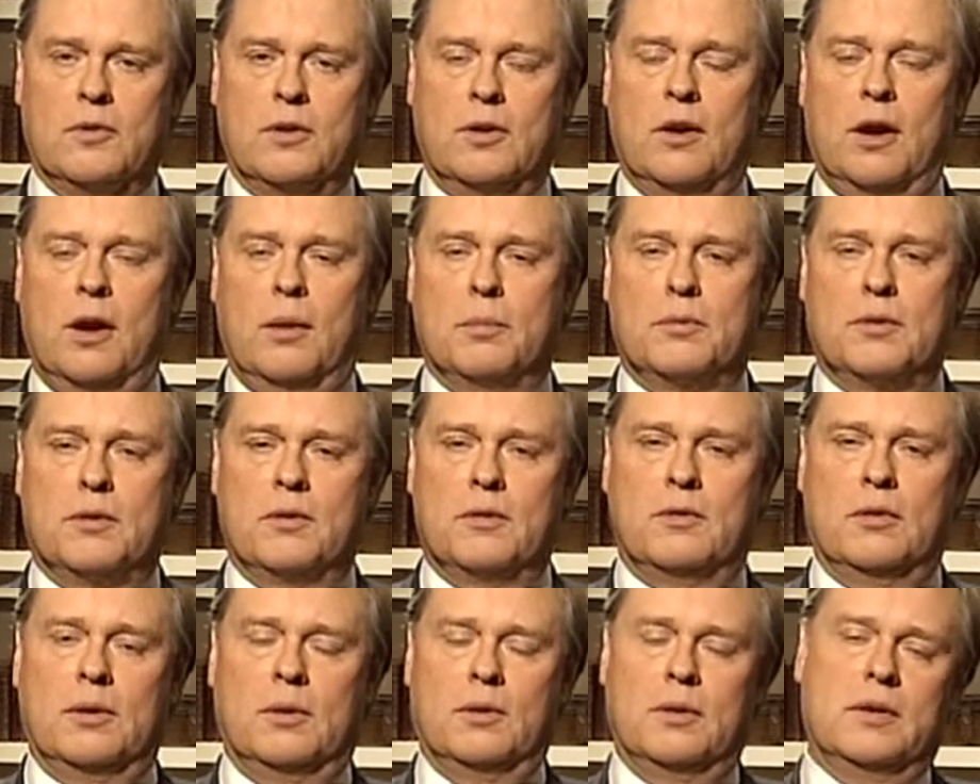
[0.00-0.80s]
the
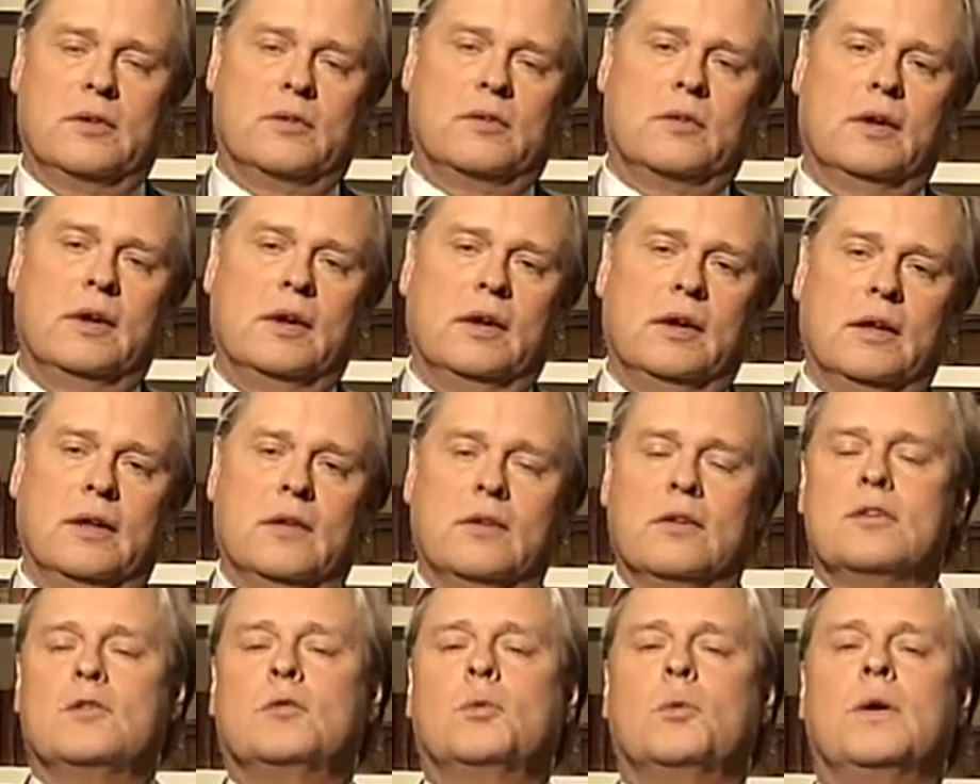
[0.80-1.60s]
Dobson Series.
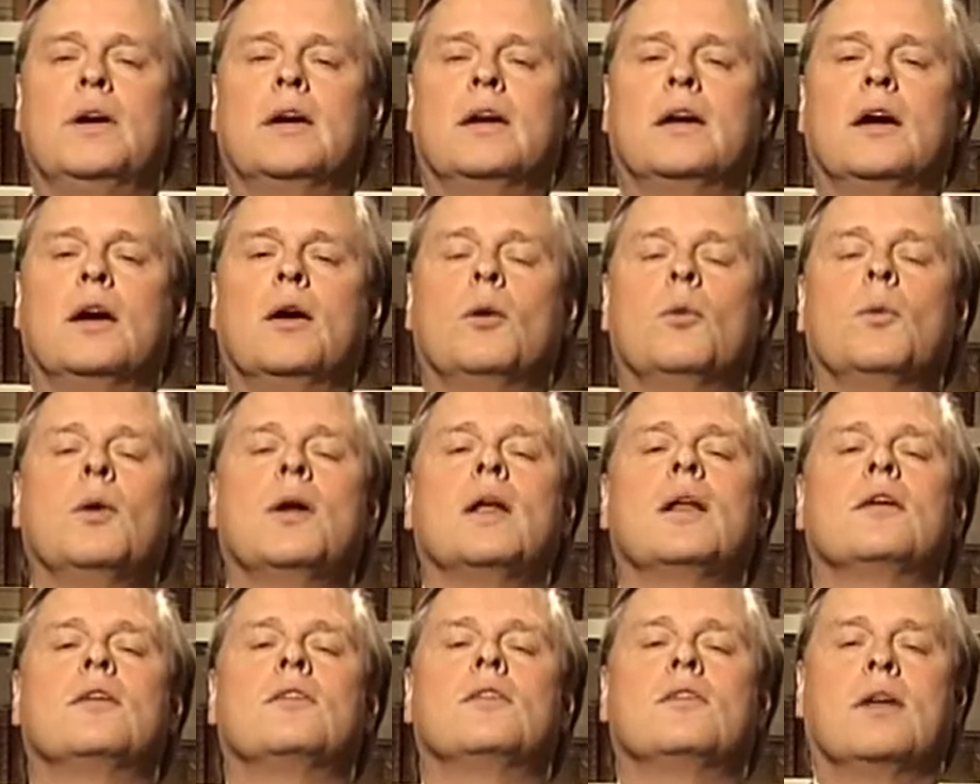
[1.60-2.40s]
This week, a
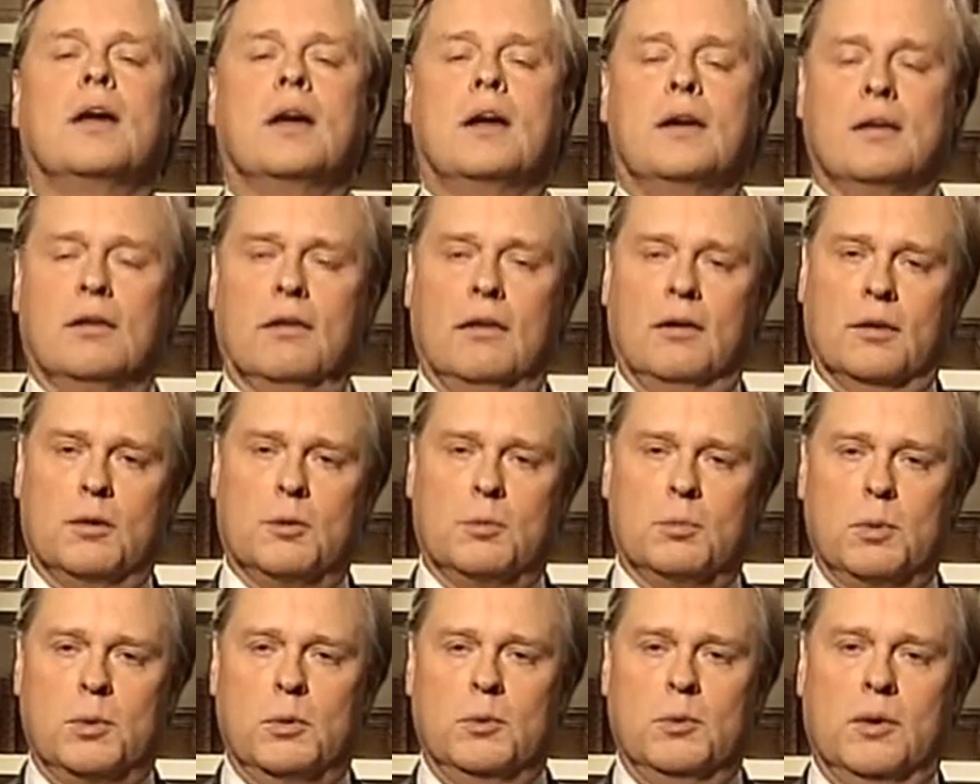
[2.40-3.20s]
real estate
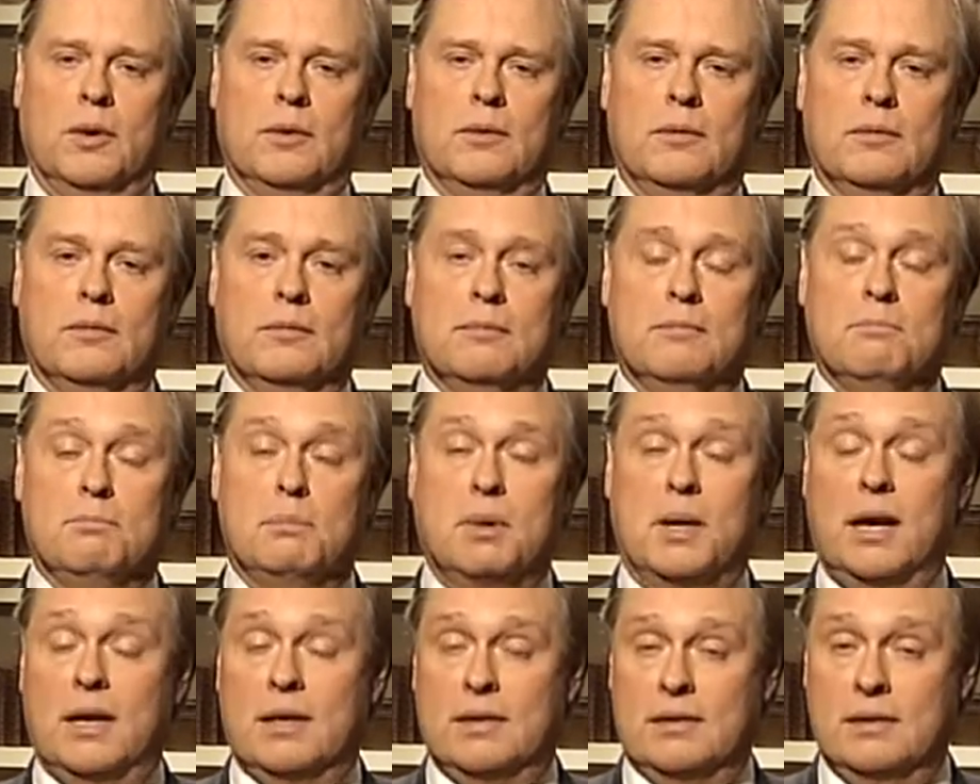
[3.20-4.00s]
entrepreneur.
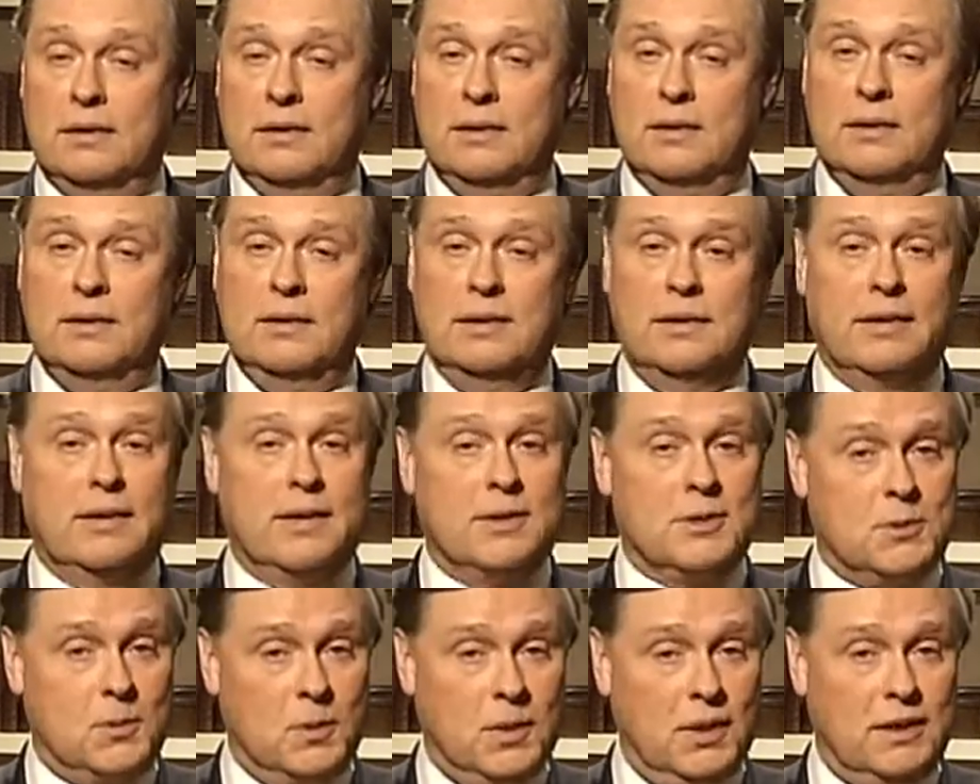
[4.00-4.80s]
But
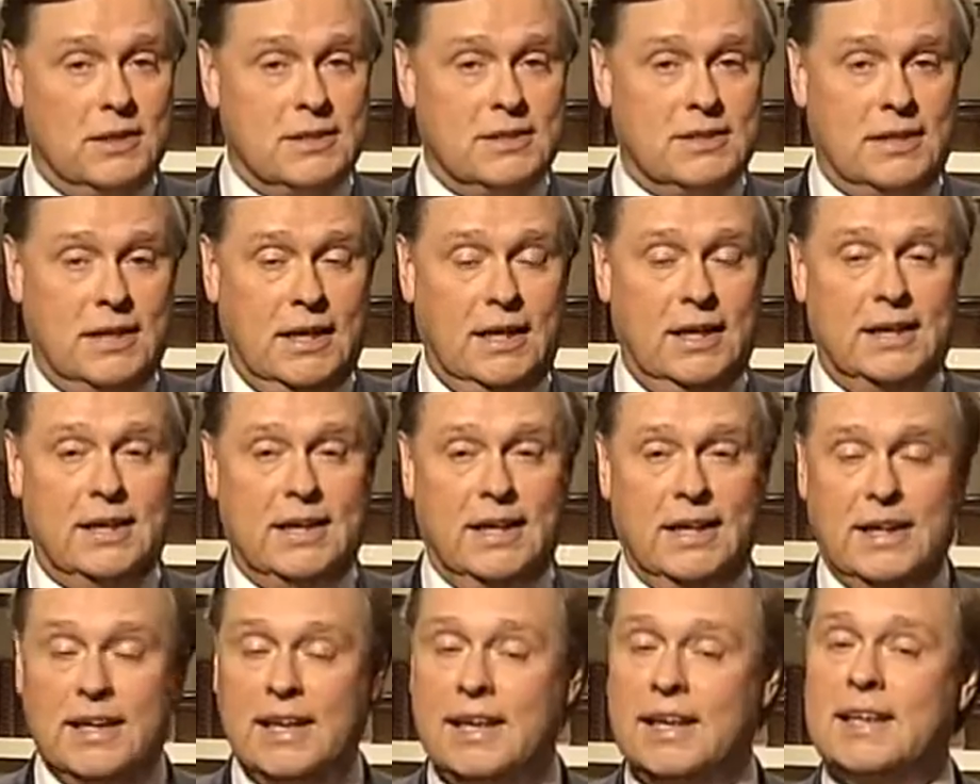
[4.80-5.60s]
there's real estate,
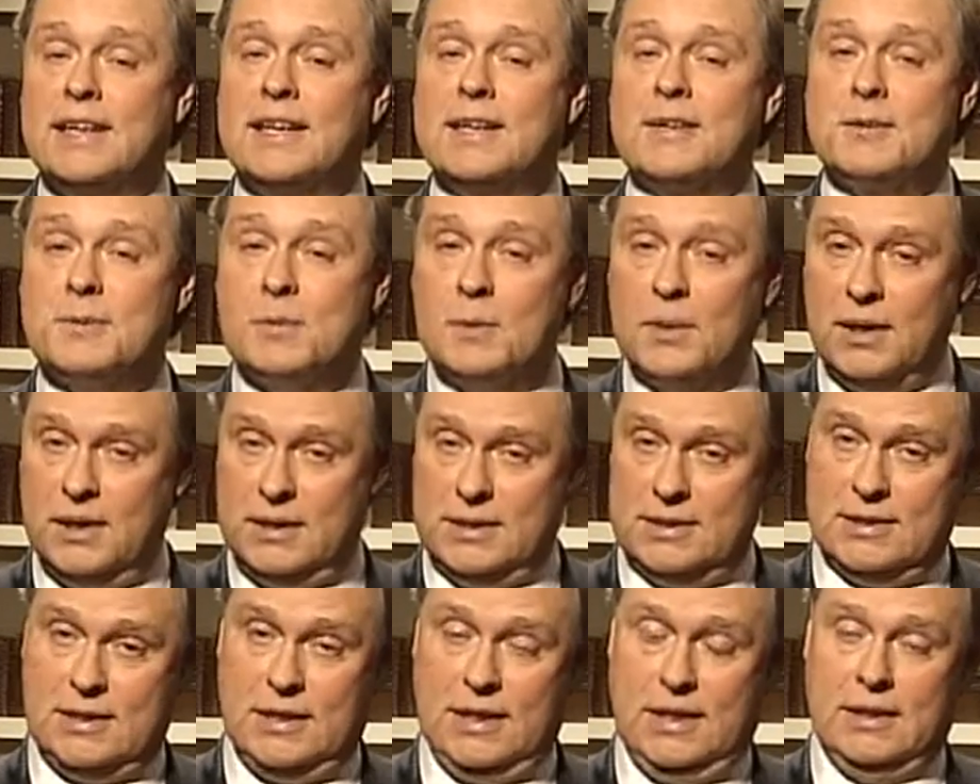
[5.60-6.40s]
and then there's real
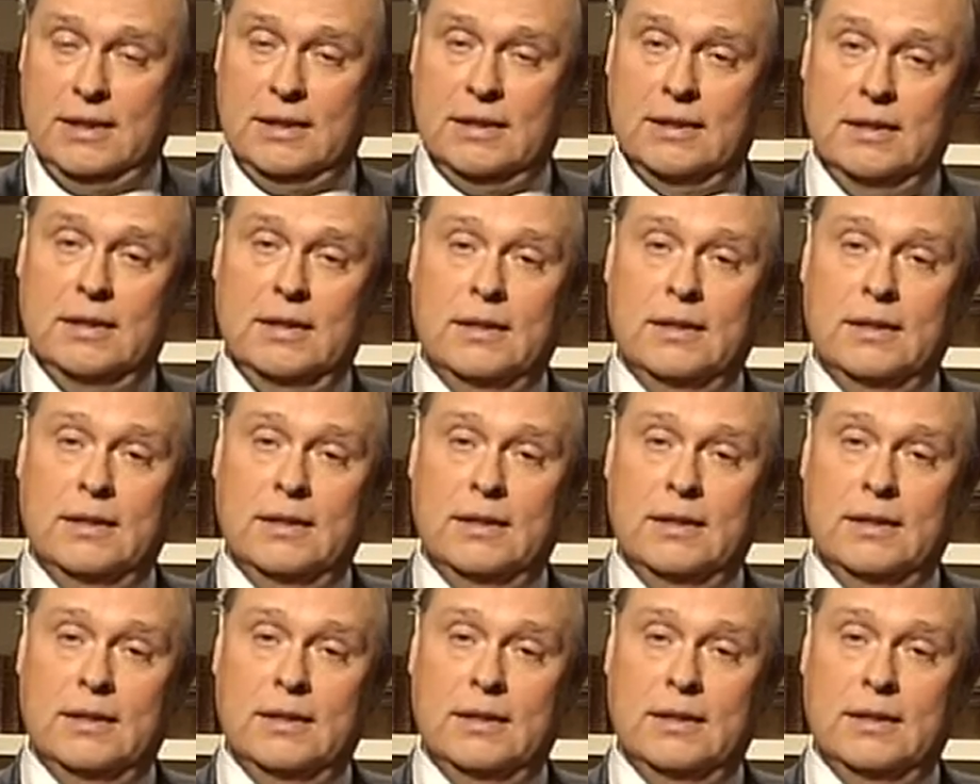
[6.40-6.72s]
estate.